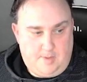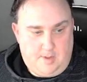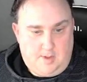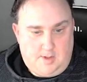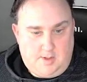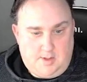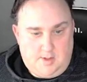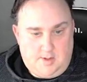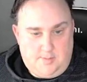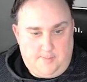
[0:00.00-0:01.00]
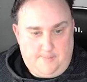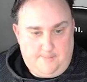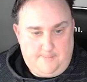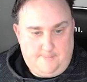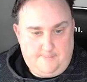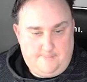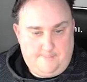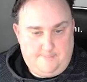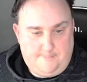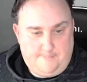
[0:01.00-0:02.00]

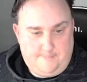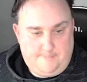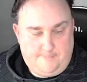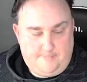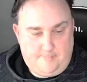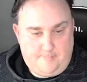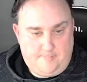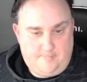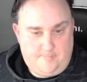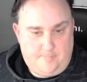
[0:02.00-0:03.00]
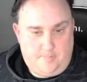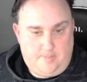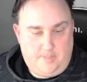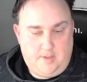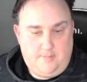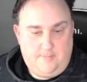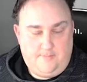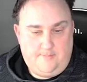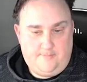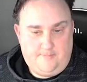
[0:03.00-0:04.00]

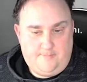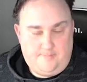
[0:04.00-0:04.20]
This person isn't speaking.